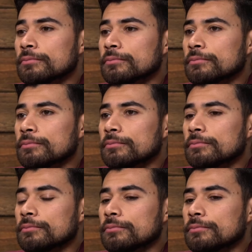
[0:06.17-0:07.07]

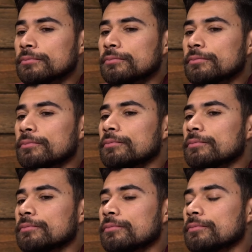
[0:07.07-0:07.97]

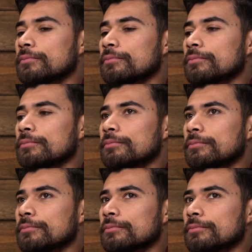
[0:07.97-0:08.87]

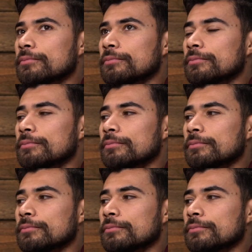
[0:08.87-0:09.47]
(silent)